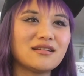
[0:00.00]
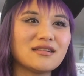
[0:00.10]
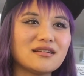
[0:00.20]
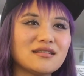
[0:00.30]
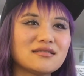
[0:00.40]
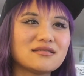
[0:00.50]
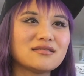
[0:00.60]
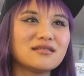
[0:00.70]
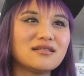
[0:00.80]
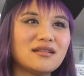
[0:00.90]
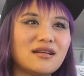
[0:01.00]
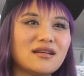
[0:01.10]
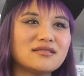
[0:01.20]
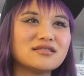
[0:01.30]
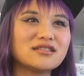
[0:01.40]
Yeah.
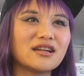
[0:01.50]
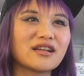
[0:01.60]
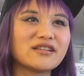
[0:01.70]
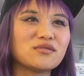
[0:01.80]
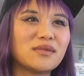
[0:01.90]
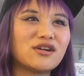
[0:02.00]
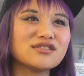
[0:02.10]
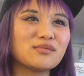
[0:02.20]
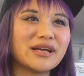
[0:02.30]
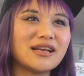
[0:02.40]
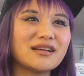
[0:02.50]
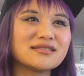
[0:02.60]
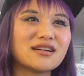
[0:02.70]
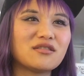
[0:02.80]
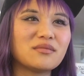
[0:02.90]
And it's like at tomorrow's wedding
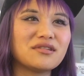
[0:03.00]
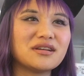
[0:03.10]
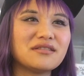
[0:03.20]
ceremony,